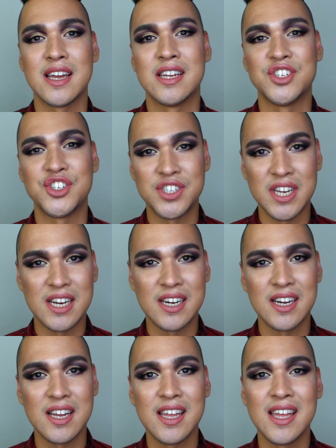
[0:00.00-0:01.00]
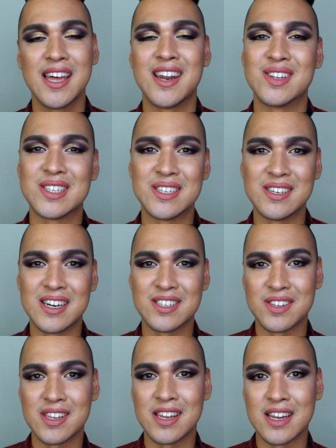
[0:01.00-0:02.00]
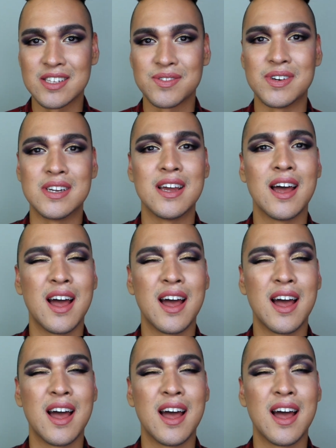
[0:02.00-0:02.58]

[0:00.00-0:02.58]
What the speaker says: and share, and I'll see you guys on the next one.